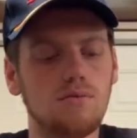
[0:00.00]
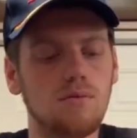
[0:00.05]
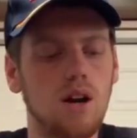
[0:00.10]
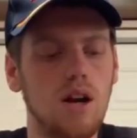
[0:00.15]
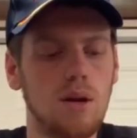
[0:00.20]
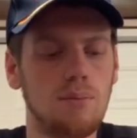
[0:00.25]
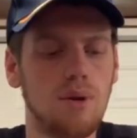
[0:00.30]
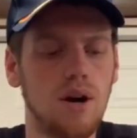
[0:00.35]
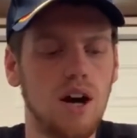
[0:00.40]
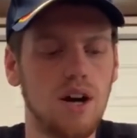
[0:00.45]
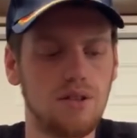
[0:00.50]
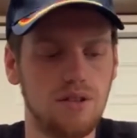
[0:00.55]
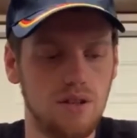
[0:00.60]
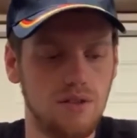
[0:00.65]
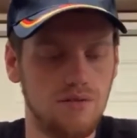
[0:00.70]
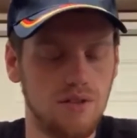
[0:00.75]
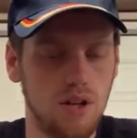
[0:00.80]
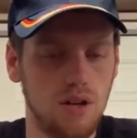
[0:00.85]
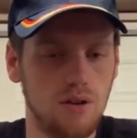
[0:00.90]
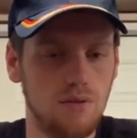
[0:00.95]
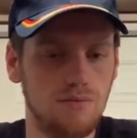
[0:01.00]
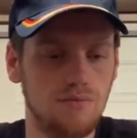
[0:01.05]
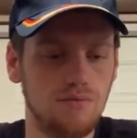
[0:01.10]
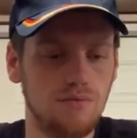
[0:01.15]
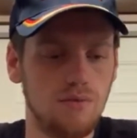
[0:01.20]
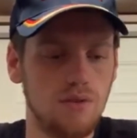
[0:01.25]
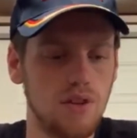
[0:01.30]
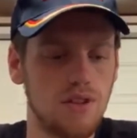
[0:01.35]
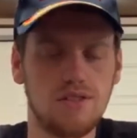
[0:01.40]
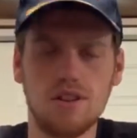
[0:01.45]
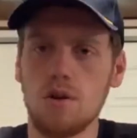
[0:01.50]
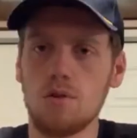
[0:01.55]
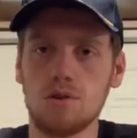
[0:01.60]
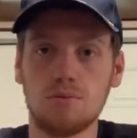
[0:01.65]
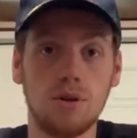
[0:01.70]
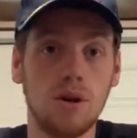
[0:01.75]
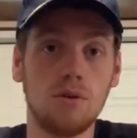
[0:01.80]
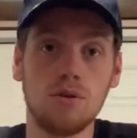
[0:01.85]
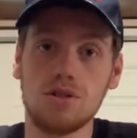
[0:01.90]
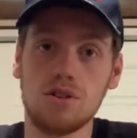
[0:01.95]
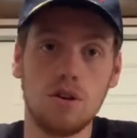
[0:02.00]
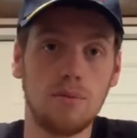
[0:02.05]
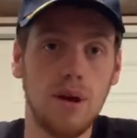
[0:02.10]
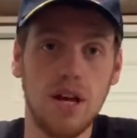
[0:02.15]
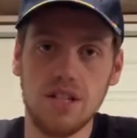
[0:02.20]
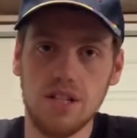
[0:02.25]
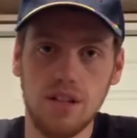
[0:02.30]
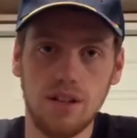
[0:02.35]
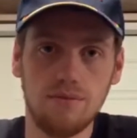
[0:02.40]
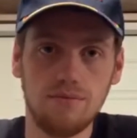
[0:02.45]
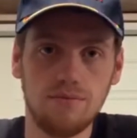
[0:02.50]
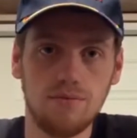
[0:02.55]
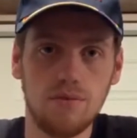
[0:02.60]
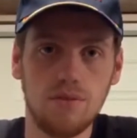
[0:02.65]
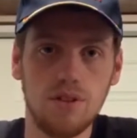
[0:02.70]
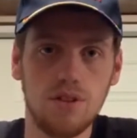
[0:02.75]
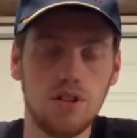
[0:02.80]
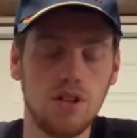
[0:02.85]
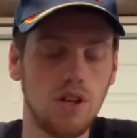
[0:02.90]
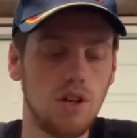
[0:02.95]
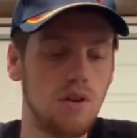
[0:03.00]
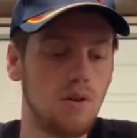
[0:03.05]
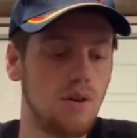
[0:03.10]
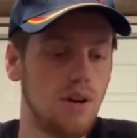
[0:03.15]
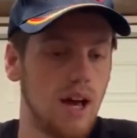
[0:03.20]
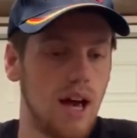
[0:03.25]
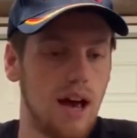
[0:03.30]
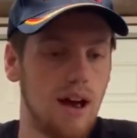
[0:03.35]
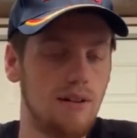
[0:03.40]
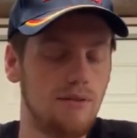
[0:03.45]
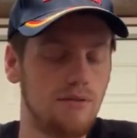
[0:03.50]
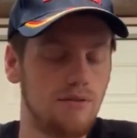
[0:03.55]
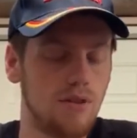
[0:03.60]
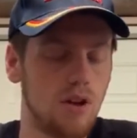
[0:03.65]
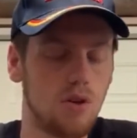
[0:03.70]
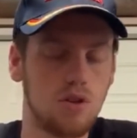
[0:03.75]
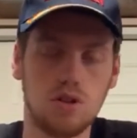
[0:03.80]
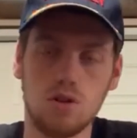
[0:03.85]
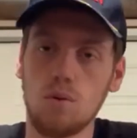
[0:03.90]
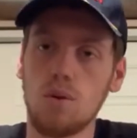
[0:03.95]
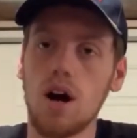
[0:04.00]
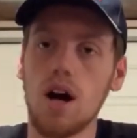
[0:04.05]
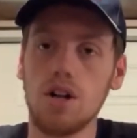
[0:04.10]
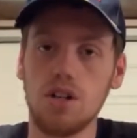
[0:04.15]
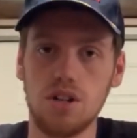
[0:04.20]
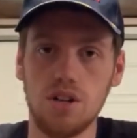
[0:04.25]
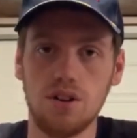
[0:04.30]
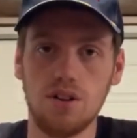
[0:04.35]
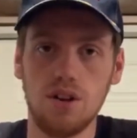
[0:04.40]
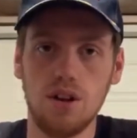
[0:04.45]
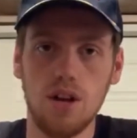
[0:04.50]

on a positive note, the Star Wars prequels are amazing, so you have those to watch.